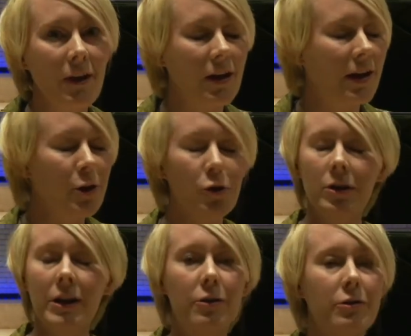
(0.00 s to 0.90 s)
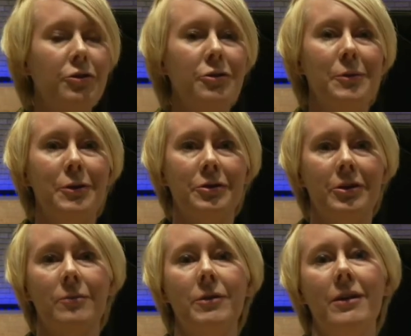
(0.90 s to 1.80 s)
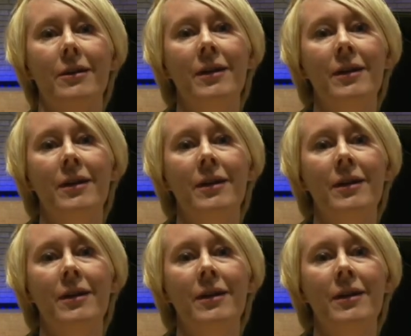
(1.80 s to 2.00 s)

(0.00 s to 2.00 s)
And I couldn't encourage you more to come here.